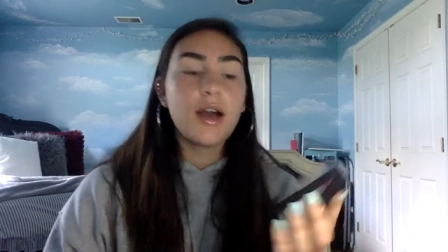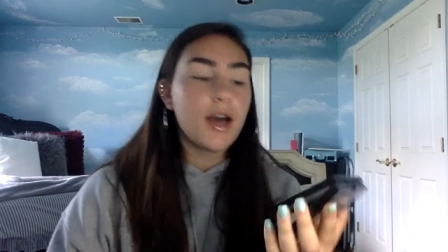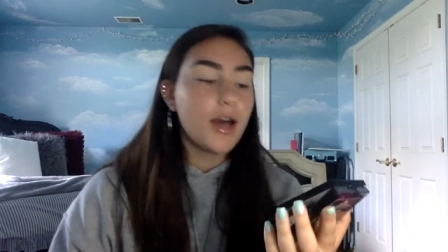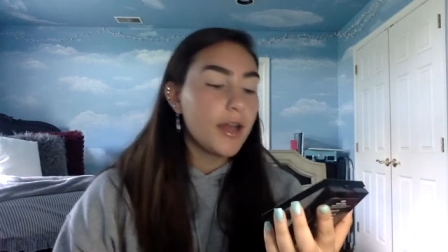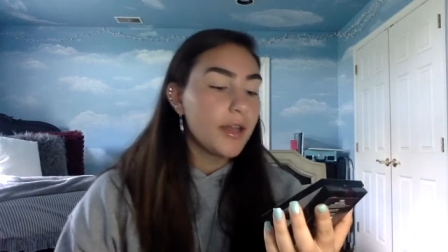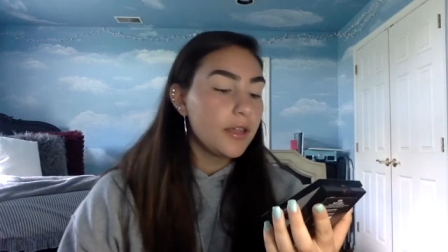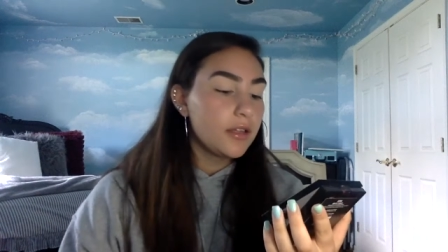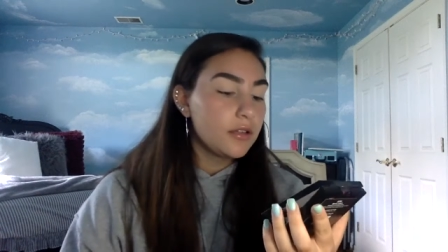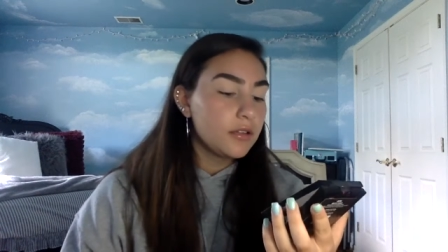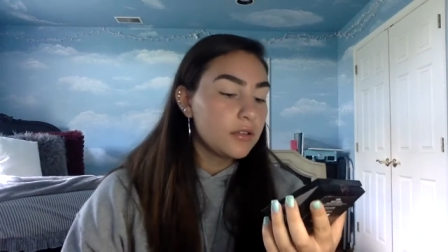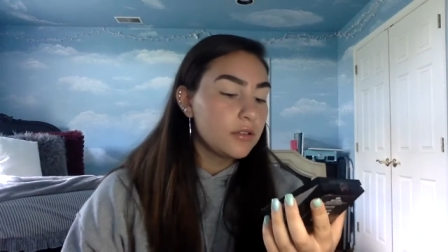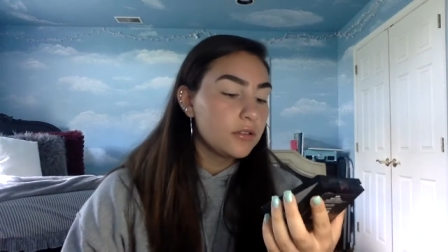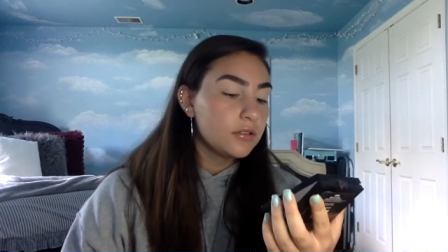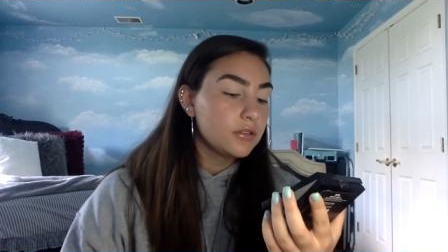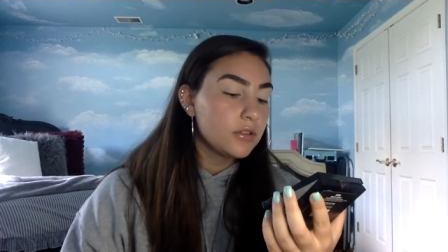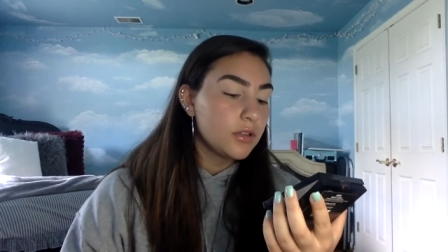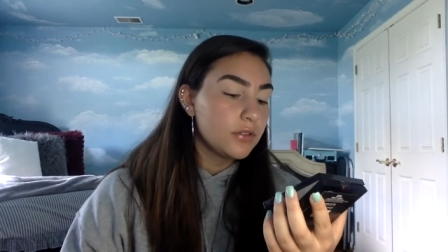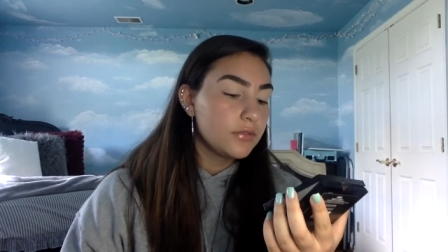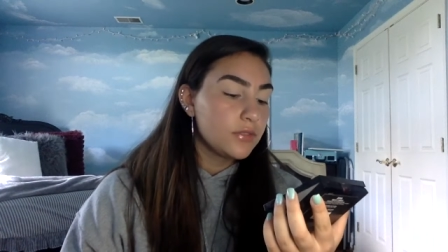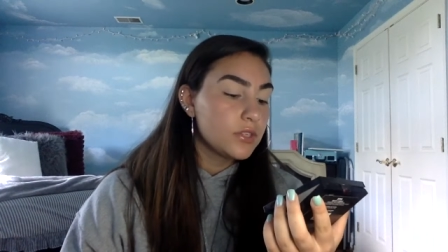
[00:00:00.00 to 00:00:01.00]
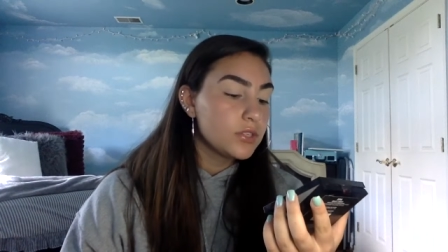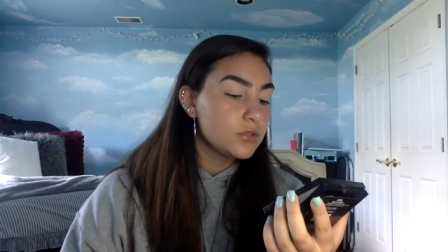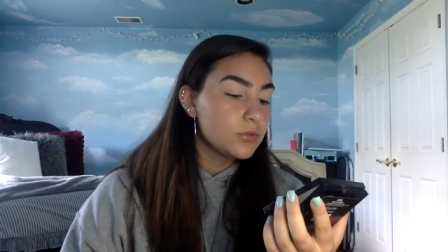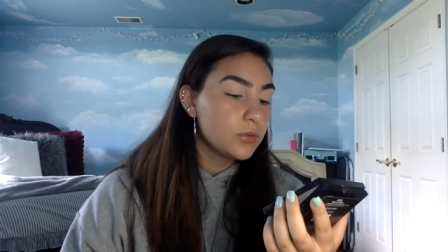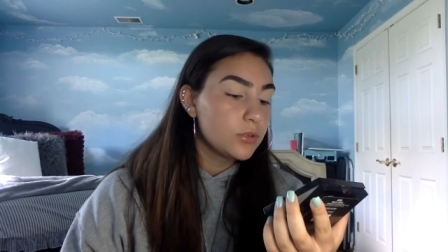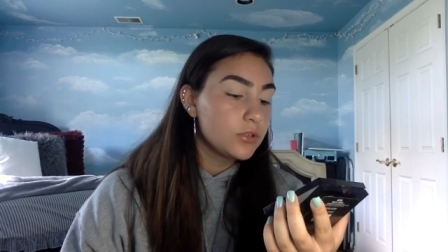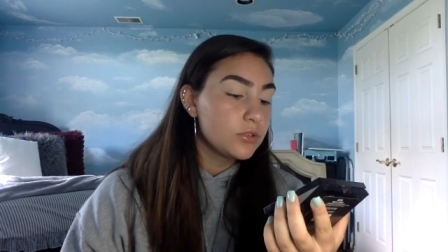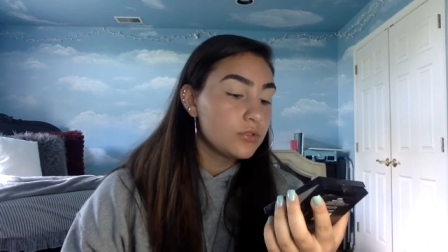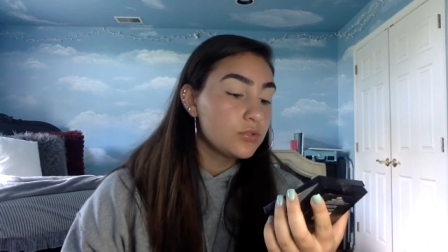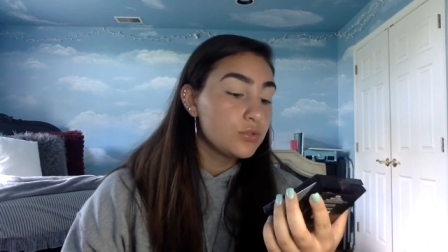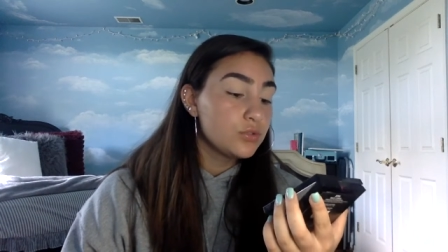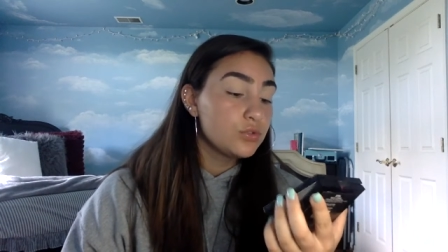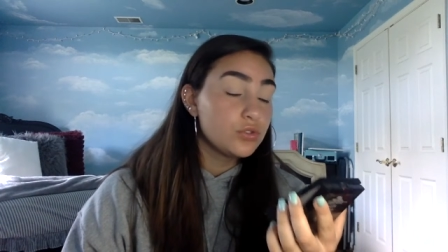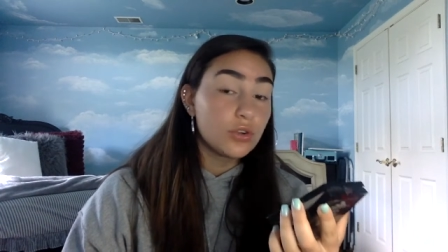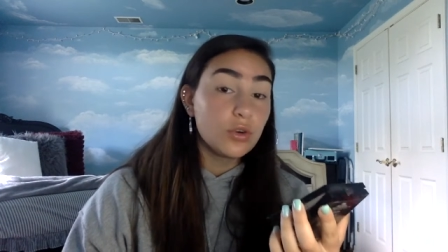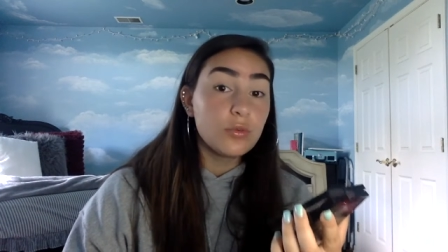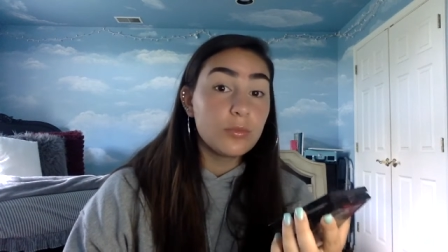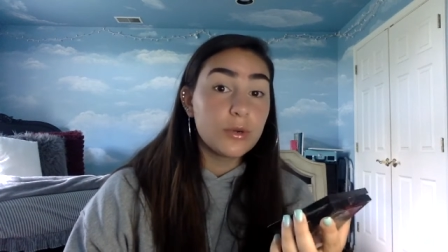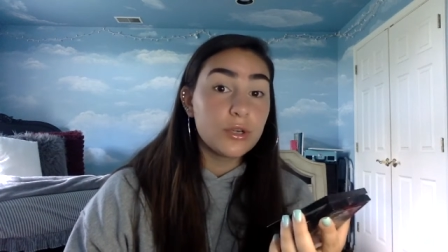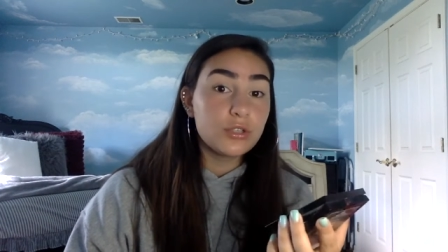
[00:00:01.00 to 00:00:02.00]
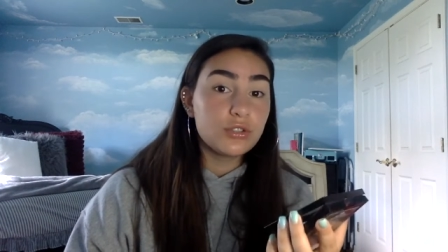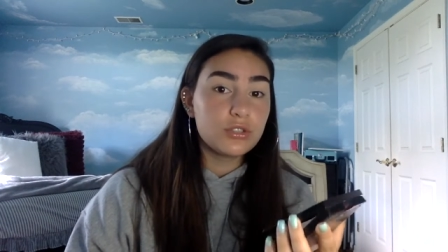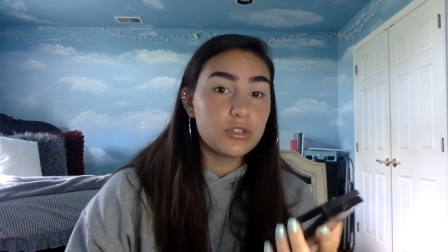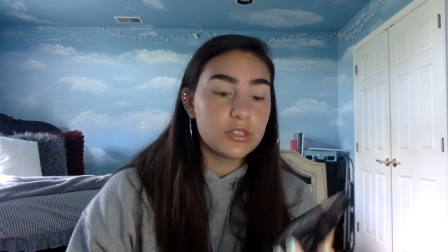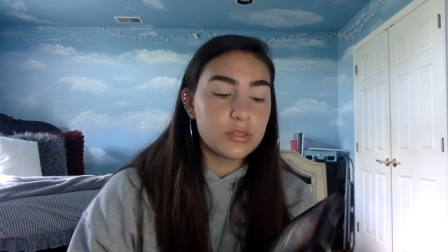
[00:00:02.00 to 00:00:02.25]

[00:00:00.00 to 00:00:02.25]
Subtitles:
I love this one so much.